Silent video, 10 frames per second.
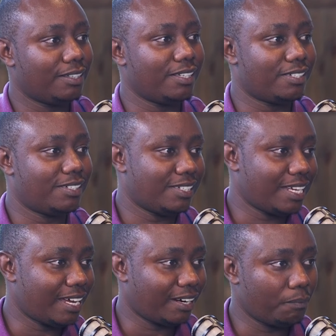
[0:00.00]
There's
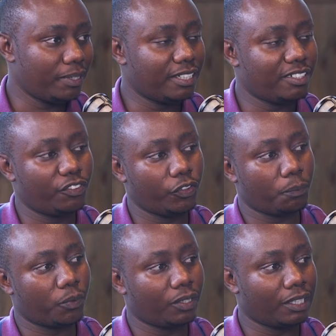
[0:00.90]
desirability for
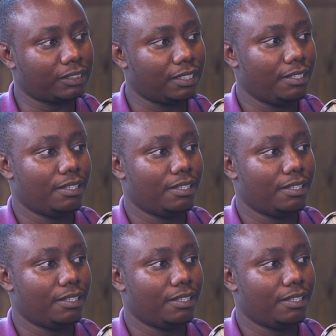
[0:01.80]
your product.